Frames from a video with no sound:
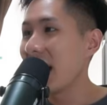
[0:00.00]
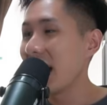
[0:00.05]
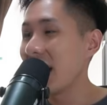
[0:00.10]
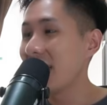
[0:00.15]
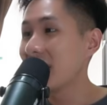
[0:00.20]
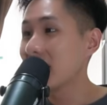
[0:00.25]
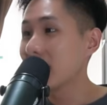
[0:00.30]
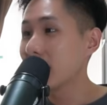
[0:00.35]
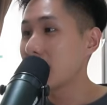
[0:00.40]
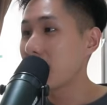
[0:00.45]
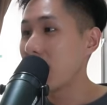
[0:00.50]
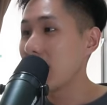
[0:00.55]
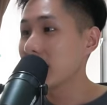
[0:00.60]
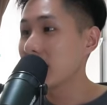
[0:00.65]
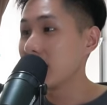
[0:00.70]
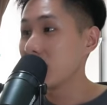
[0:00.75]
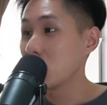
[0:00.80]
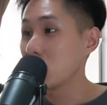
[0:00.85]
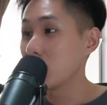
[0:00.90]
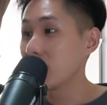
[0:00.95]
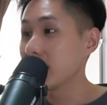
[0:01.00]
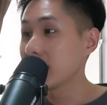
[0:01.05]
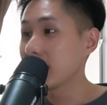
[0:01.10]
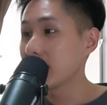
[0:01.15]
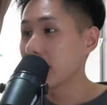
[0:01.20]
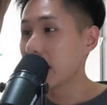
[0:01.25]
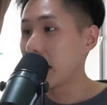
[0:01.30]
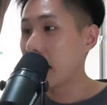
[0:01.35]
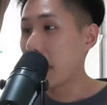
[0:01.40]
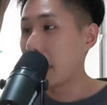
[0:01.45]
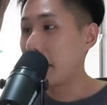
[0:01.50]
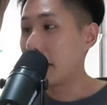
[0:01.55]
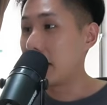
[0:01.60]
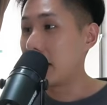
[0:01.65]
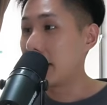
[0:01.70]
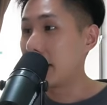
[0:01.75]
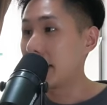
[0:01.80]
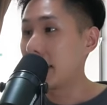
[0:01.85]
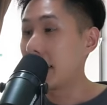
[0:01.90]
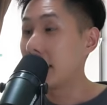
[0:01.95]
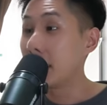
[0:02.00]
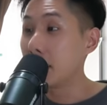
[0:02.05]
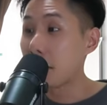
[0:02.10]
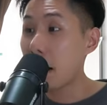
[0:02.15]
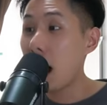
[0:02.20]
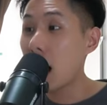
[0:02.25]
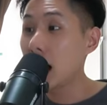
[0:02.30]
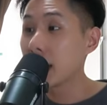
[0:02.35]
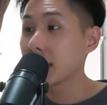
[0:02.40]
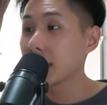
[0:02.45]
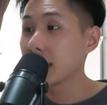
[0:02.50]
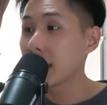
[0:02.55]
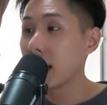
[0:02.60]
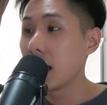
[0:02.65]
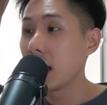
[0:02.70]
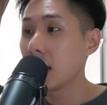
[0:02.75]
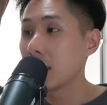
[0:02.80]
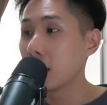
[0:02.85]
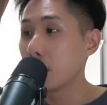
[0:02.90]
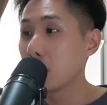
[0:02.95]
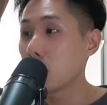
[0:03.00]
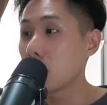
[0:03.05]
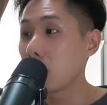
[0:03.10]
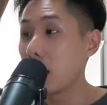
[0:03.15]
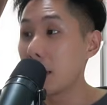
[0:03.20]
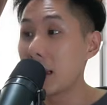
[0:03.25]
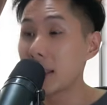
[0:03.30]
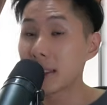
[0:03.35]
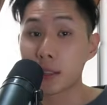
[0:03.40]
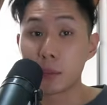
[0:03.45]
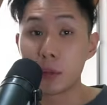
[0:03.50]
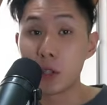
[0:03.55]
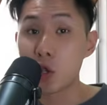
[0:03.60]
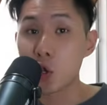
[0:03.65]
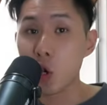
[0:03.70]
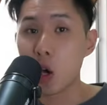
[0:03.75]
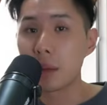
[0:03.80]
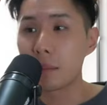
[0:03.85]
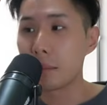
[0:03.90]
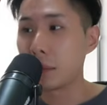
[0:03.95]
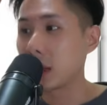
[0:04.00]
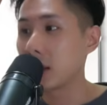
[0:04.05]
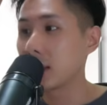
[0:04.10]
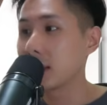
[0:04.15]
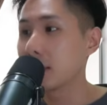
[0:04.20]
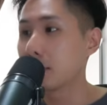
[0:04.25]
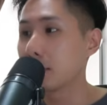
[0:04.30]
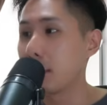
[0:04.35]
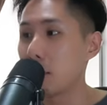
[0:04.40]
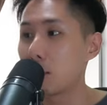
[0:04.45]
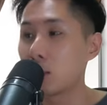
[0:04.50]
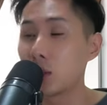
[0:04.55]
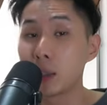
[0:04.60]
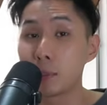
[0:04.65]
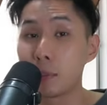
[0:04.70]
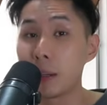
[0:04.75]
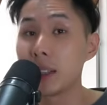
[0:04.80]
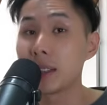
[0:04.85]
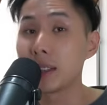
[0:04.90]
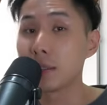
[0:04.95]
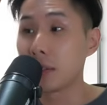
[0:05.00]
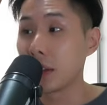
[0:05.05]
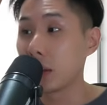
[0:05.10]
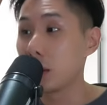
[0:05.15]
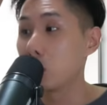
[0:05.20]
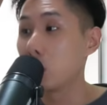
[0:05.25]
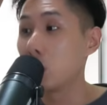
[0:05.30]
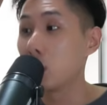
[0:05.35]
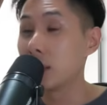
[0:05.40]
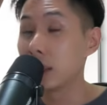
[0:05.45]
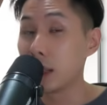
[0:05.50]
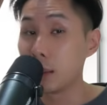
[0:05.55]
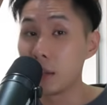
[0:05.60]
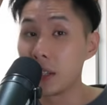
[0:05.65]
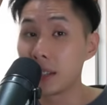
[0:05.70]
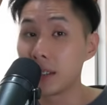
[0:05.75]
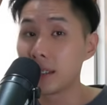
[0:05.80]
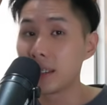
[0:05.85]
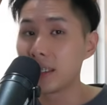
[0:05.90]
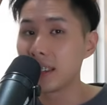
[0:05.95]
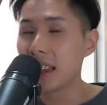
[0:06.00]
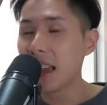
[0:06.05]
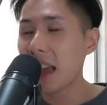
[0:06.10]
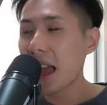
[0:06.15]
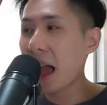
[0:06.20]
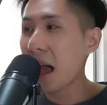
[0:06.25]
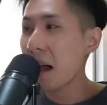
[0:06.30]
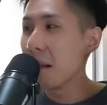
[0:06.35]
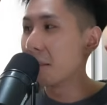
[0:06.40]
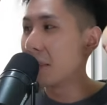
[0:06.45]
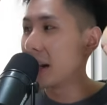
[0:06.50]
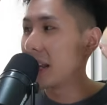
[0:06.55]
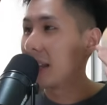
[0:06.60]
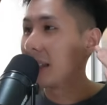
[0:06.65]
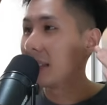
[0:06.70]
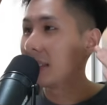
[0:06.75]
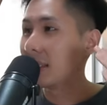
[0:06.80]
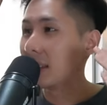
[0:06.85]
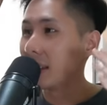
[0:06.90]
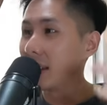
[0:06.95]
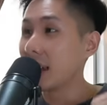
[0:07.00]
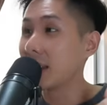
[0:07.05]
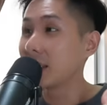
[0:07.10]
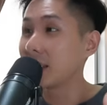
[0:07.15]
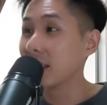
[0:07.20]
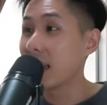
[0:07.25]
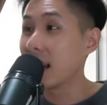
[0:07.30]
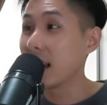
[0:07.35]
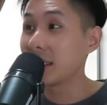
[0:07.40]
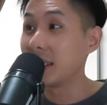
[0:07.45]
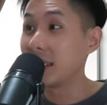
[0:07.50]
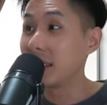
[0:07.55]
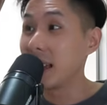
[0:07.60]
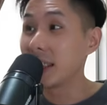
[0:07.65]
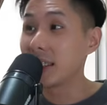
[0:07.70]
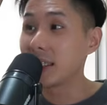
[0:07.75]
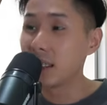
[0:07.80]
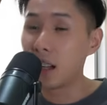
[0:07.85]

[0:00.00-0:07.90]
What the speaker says: And disadvantages, in the past, the program has to be short because memory space available is limited. But in today's society, that's